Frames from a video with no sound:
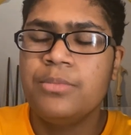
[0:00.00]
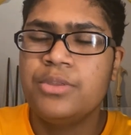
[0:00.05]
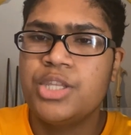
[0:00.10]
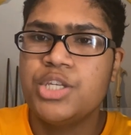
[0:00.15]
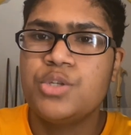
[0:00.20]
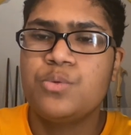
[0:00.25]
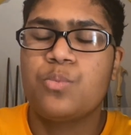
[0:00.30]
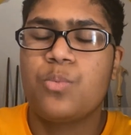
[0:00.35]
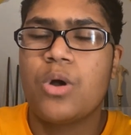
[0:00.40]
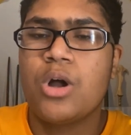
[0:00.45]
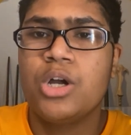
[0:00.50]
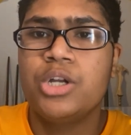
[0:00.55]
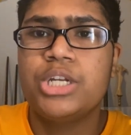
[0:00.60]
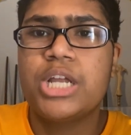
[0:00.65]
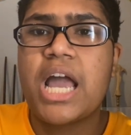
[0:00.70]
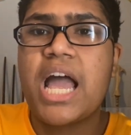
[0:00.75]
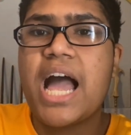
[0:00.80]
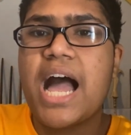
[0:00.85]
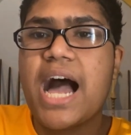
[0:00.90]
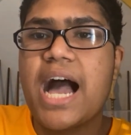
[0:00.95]
This
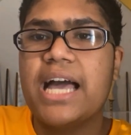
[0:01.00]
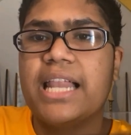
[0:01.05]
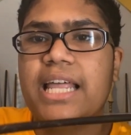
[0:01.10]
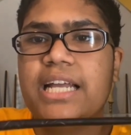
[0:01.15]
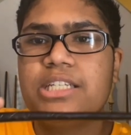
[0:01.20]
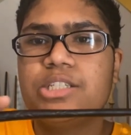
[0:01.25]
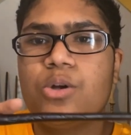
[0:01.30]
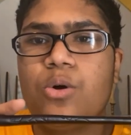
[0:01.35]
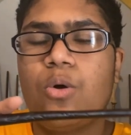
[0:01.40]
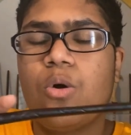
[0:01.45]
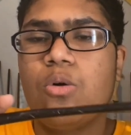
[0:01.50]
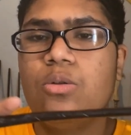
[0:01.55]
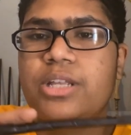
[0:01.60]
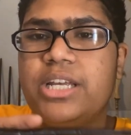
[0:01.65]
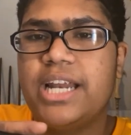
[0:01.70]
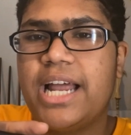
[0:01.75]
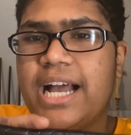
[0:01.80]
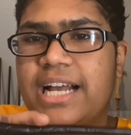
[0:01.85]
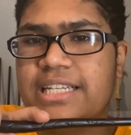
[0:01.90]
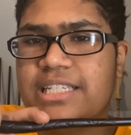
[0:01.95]
wand, I like to hold
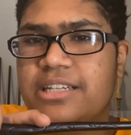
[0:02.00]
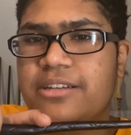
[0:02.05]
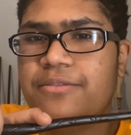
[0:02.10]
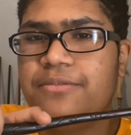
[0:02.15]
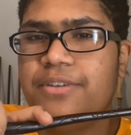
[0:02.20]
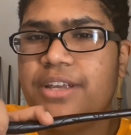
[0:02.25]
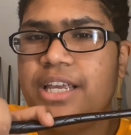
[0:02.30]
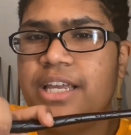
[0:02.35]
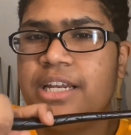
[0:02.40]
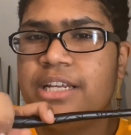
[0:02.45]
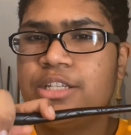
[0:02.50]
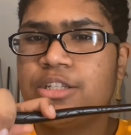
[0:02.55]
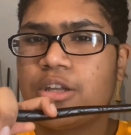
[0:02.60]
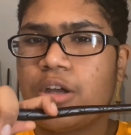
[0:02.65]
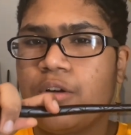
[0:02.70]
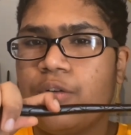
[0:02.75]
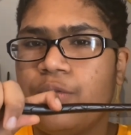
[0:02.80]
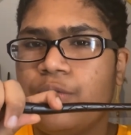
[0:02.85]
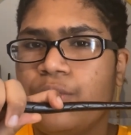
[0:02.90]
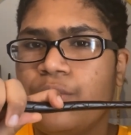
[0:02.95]
it as if it is
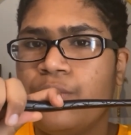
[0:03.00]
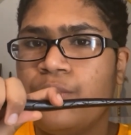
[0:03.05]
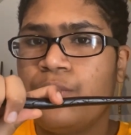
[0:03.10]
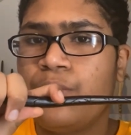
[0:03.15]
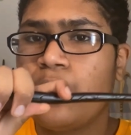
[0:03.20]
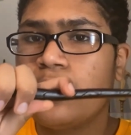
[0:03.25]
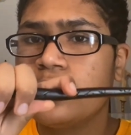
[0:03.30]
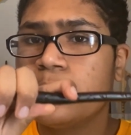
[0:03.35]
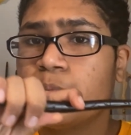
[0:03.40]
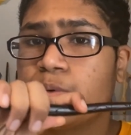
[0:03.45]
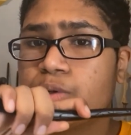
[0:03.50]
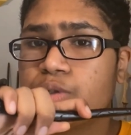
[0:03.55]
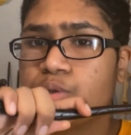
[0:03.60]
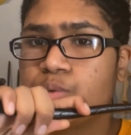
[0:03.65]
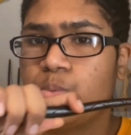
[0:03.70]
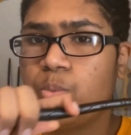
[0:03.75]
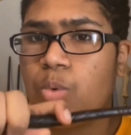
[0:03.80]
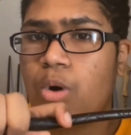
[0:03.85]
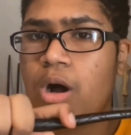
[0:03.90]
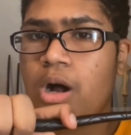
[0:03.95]

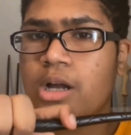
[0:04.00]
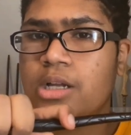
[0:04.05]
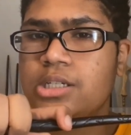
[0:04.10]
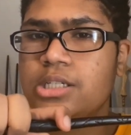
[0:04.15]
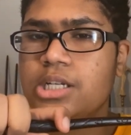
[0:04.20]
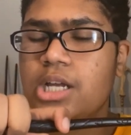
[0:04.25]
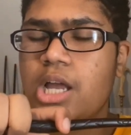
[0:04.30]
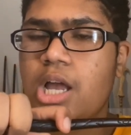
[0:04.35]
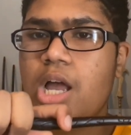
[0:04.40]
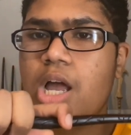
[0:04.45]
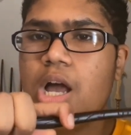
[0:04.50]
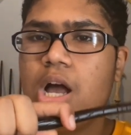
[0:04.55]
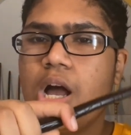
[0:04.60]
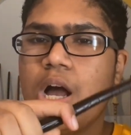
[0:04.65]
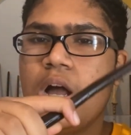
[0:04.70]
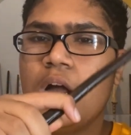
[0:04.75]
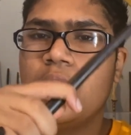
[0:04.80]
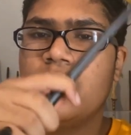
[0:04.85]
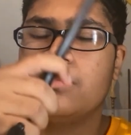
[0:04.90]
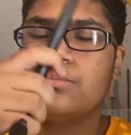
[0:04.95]
Voldemort's wand.
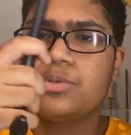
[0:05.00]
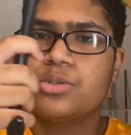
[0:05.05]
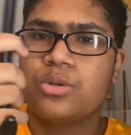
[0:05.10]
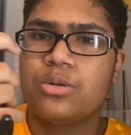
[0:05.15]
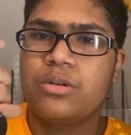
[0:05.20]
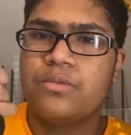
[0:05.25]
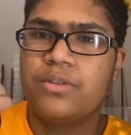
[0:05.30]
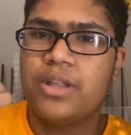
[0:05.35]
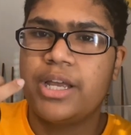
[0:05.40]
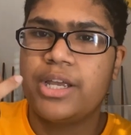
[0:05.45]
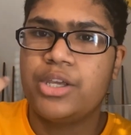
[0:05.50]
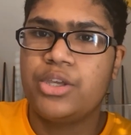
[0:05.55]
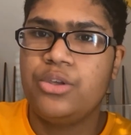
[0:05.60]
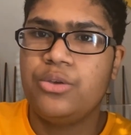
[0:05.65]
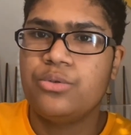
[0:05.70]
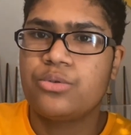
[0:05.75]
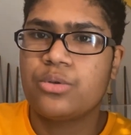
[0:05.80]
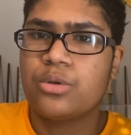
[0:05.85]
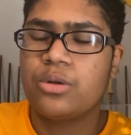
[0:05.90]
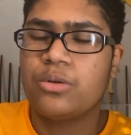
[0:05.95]
Sort of like
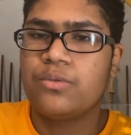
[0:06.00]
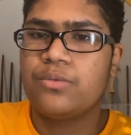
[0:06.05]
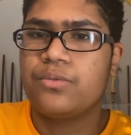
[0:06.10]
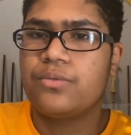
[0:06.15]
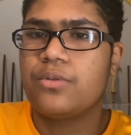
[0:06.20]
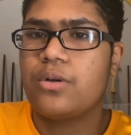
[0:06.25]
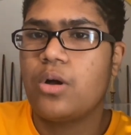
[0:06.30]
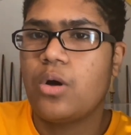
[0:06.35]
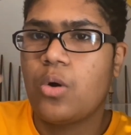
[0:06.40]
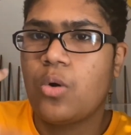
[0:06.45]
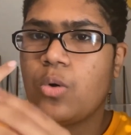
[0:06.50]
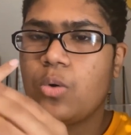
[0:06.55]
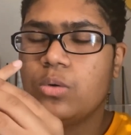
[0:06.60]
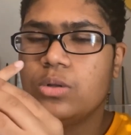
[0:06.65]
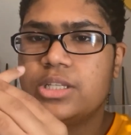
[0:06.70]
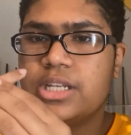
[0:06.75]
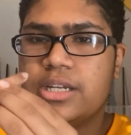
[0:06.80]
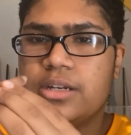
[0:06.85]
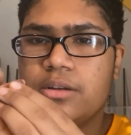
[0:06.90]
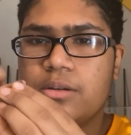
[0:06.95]
you sort of
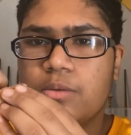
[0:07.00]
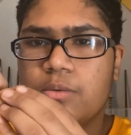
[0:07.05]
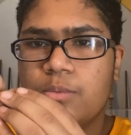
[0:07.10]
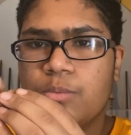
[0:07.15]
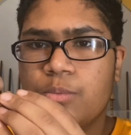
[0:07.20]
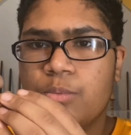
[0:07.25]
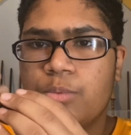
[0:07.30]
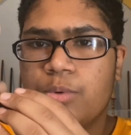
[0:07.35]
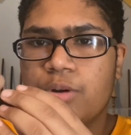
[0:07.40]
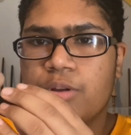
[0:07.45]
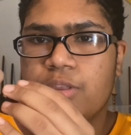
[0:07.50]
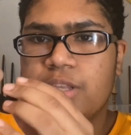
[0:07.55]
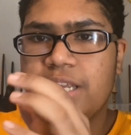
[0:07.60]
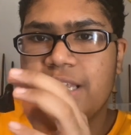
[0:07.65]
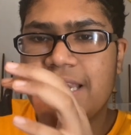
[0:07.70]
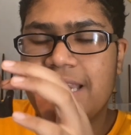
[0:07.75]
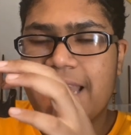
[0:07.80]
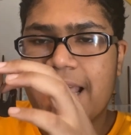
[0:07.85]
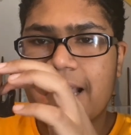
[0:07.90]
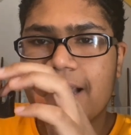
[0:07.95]
hold it where the
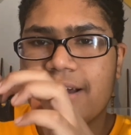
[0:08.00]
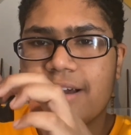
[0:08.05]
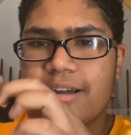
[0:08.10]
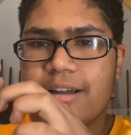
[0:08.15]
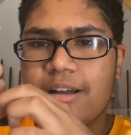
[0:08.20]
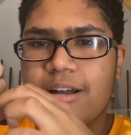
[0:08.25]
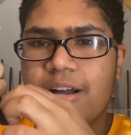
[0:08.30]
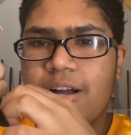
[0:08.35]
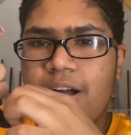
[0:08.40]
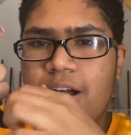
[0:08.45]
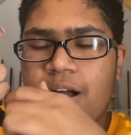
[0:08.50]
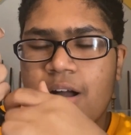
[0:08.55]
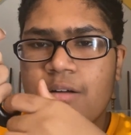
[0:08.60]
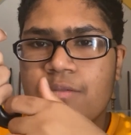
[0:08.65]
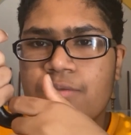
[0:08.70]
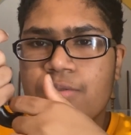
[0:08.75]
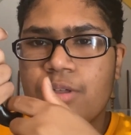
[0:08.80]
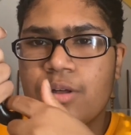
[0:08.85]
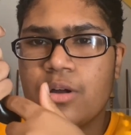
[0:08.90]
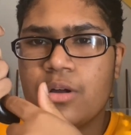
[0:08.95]
neck
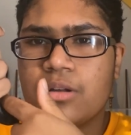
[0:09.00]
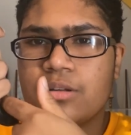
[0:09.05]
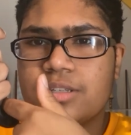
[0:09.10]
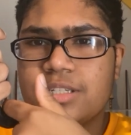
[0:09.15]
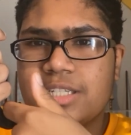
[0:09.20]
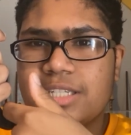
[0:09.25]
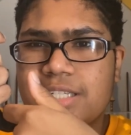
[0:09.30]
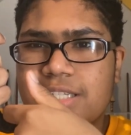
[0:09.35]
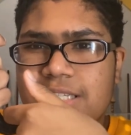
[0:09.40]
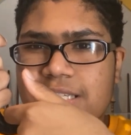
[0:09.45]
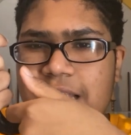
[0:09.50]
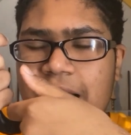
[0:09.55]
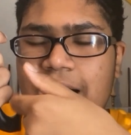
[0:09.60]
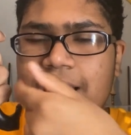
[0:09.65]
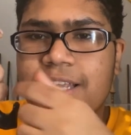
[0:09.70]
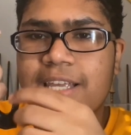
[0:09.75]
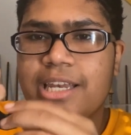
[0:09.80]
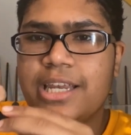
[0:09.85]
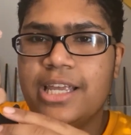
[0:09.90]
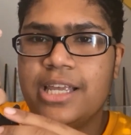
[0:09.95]
of the
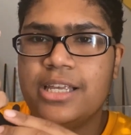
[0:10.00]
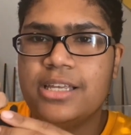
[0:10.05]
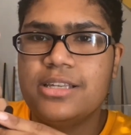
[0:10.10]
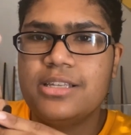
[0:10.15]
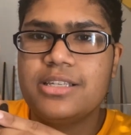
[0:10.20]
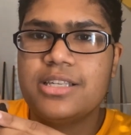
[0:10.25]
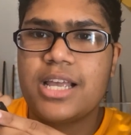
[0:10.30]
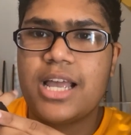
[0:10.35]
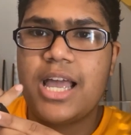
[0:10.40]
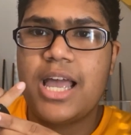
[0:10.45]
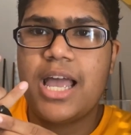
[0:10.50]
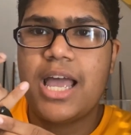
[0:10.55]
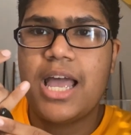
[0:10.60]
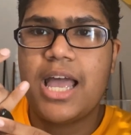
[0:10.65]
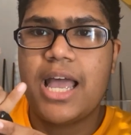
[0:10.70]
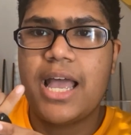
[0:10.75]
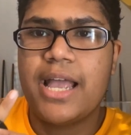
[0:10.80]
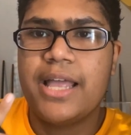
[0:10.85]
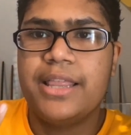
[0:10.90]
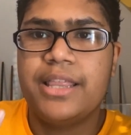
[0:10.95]
stallion is,
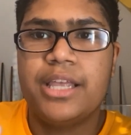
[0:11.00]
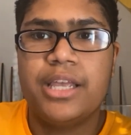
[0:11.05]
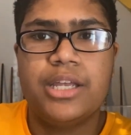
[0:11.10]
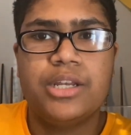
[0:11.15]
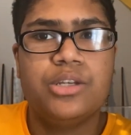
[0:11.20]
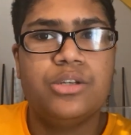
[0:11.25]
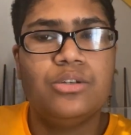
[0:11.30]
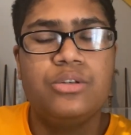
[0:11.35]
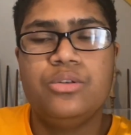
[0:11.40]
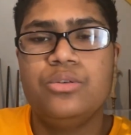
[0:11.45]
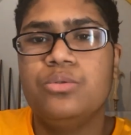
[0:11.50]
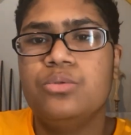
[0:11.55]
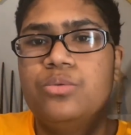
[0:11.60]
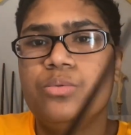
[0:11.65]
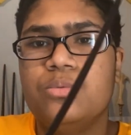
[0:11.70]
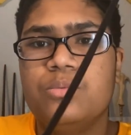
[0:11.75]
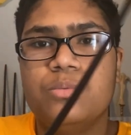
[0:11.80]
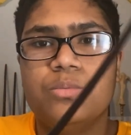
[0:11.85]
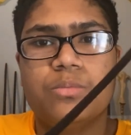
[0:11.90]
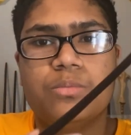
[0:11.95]
and then
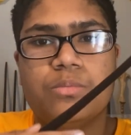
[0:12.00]
you